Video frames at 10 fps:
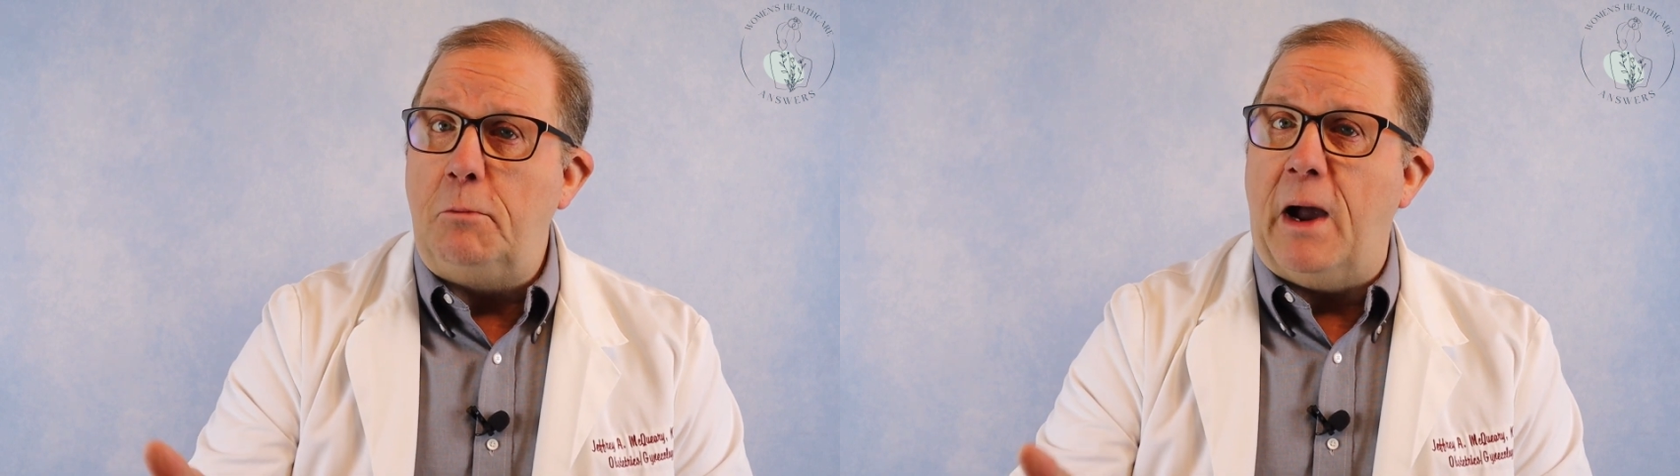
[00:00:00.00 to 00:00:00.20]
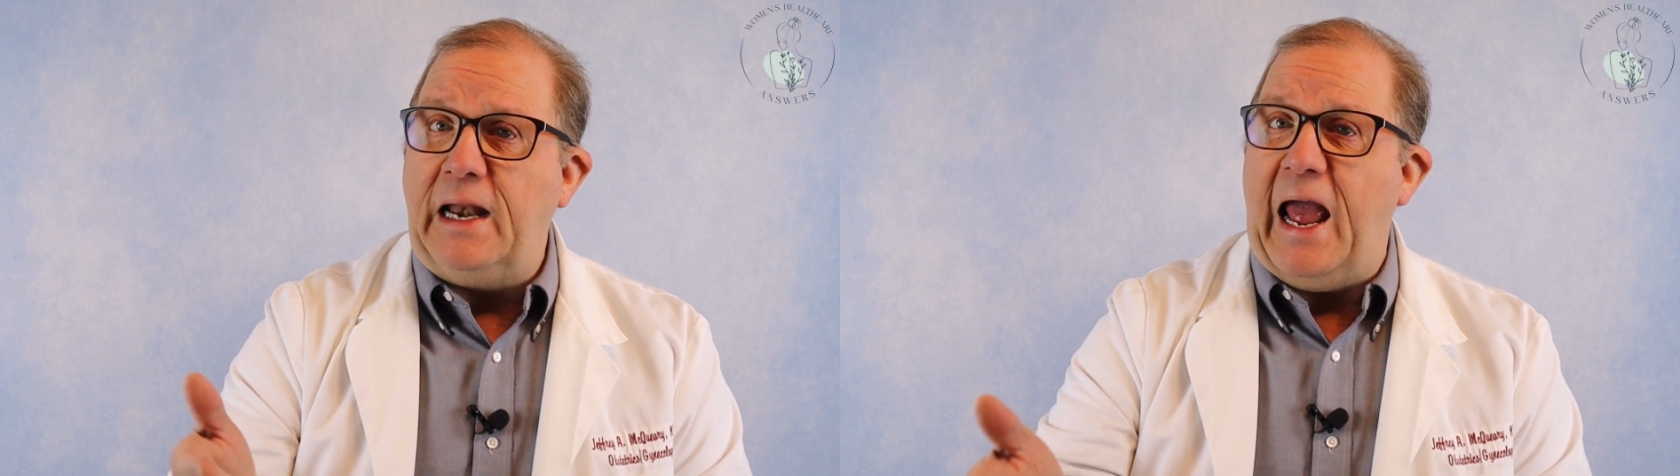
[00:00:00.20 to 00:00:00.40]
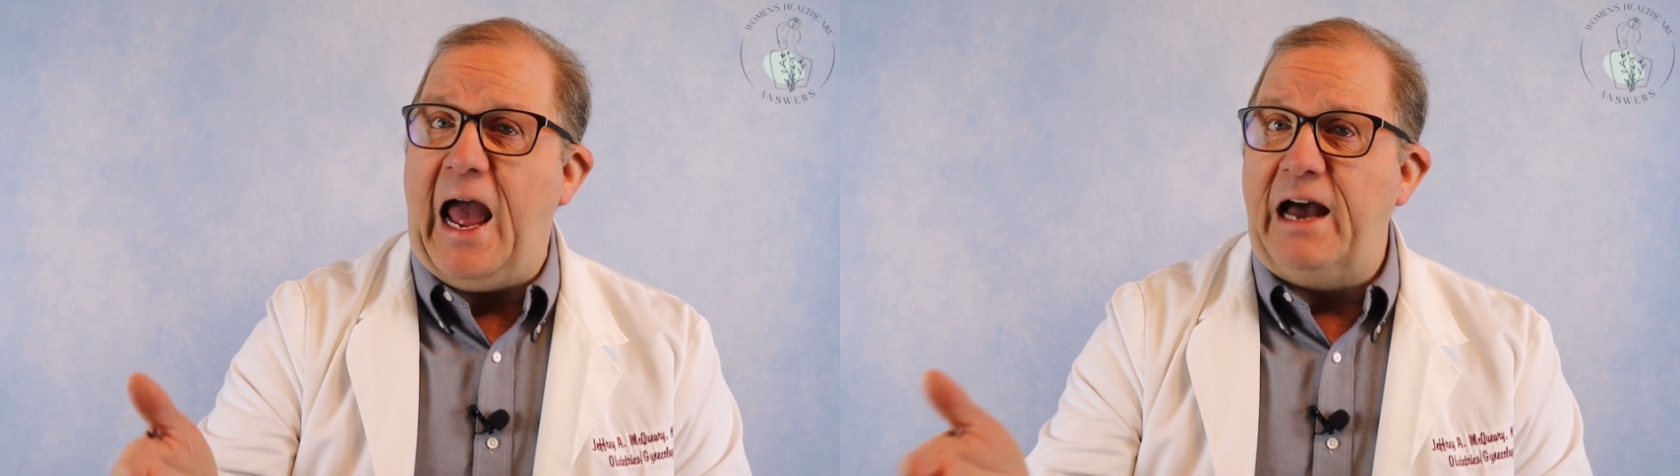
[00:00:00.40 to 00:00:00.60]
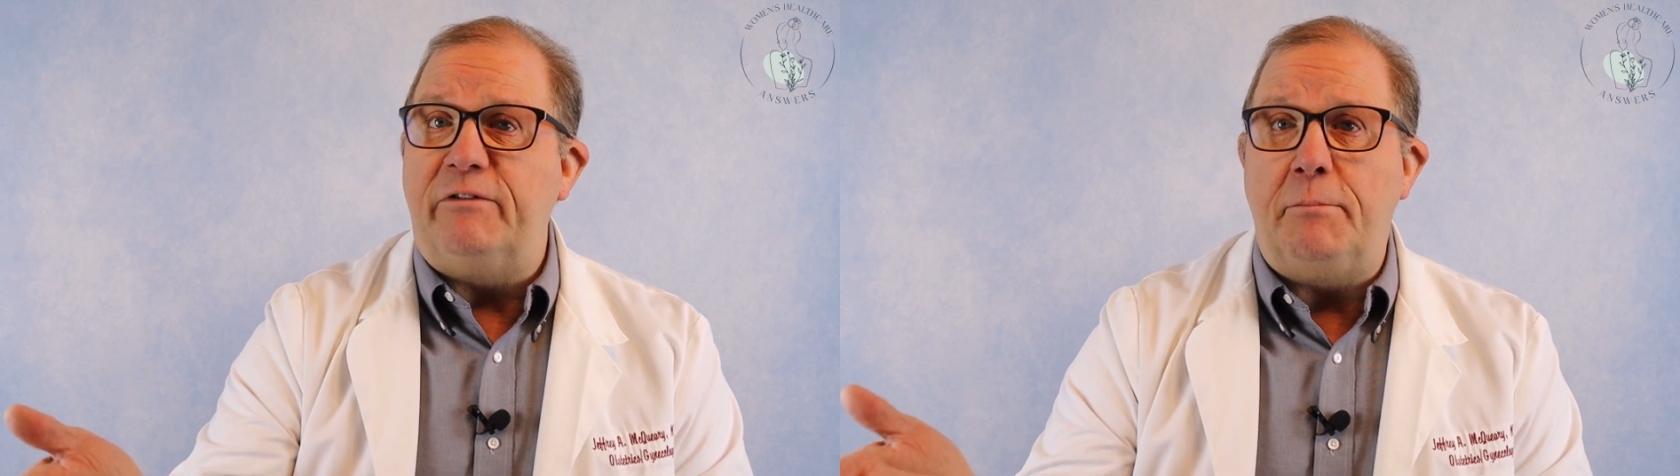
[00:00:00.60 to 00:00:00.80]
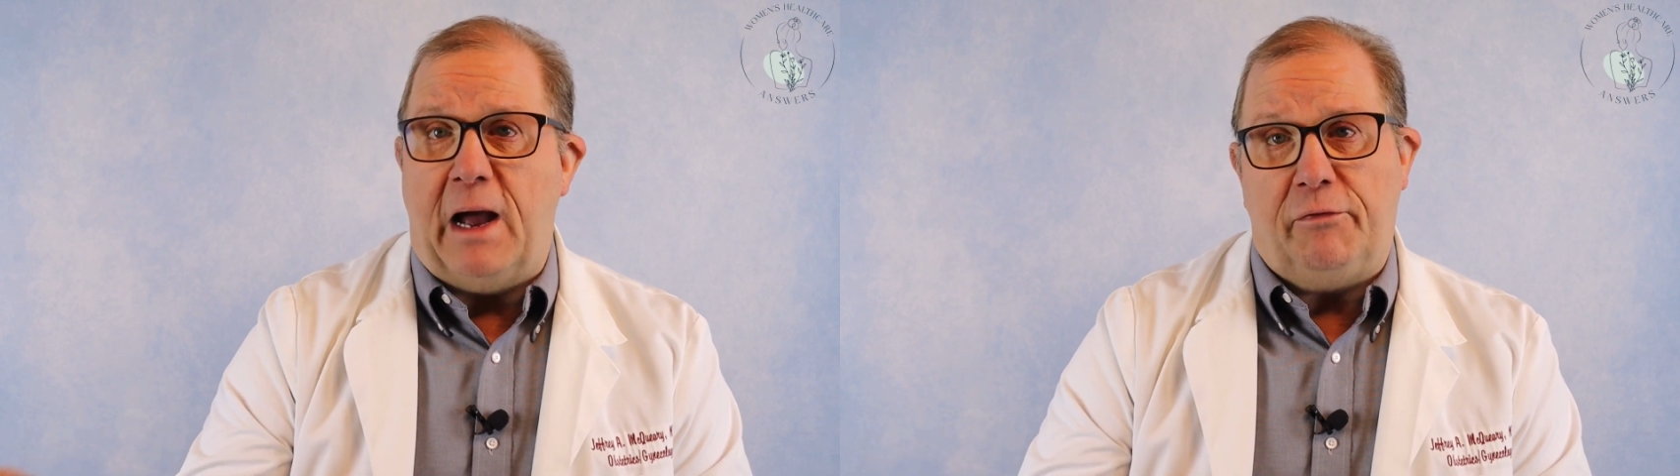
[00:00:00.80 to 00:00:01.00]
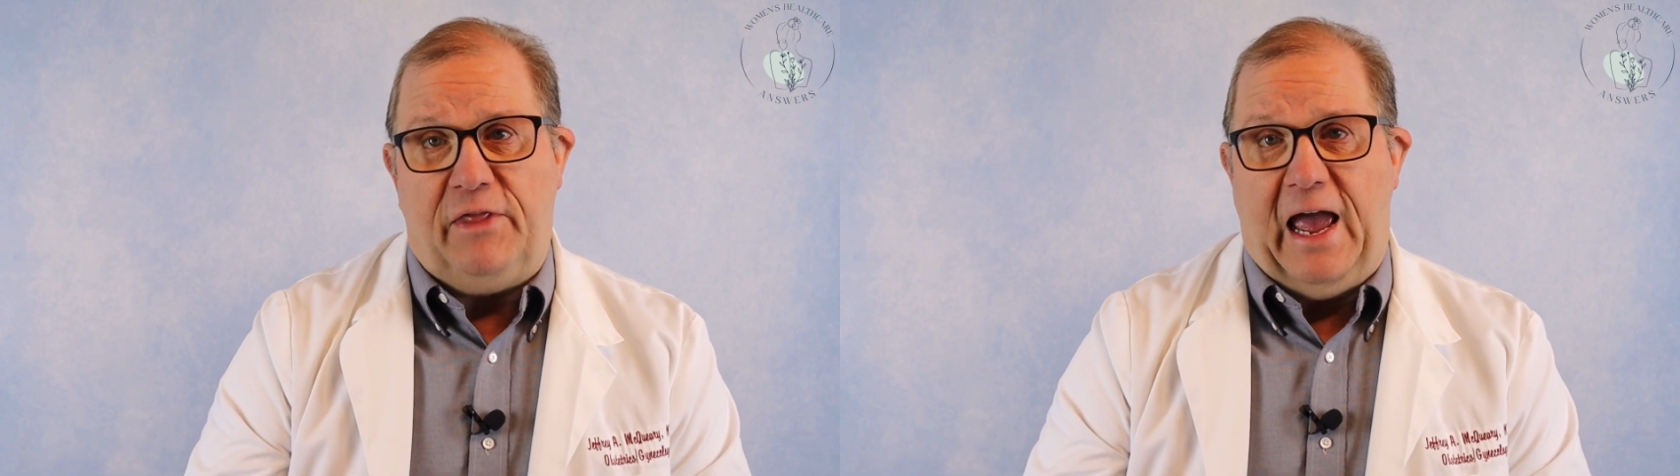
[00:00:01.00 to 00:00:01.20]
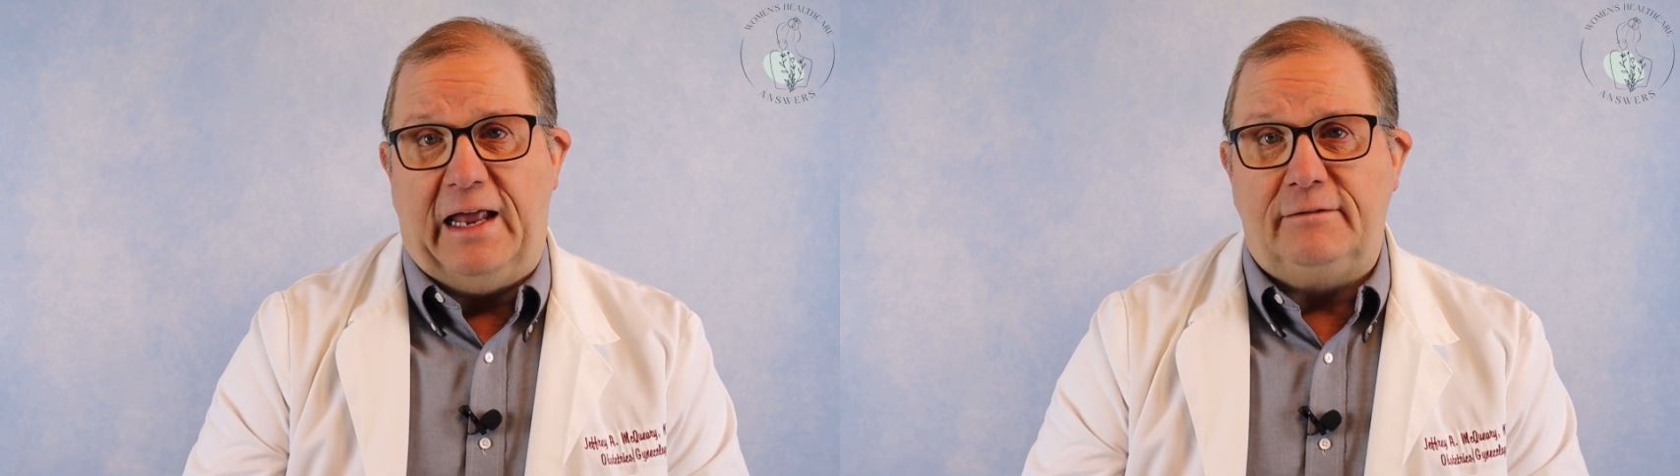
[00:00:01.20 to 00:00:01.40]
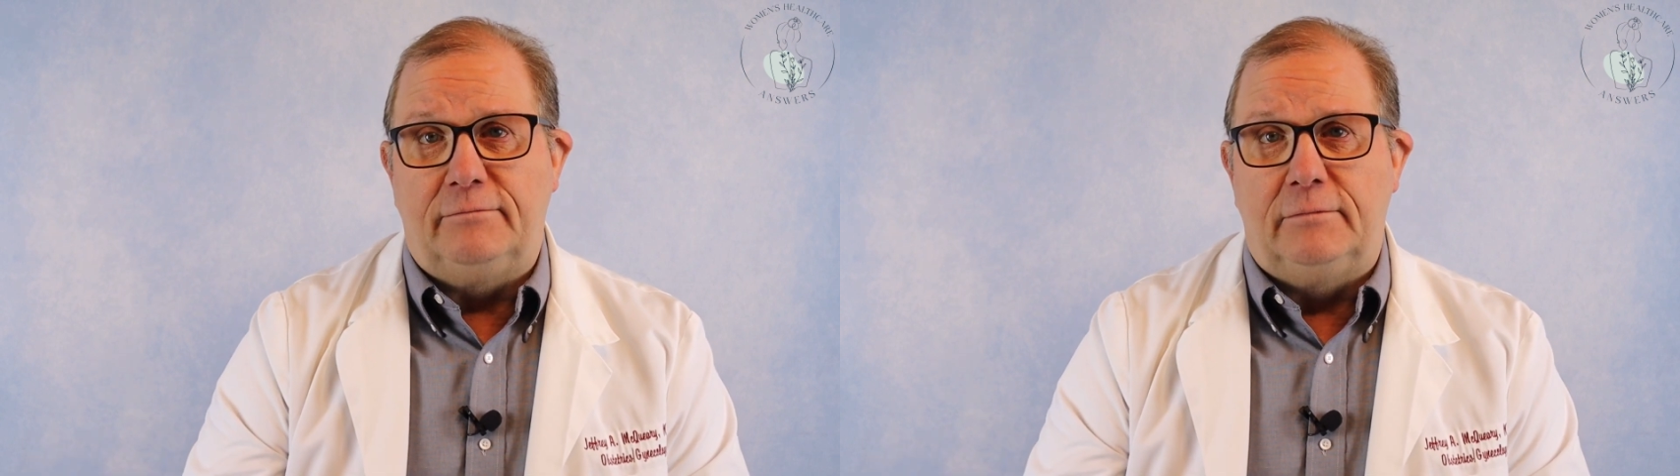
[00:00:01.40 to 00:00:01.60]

you might have about that.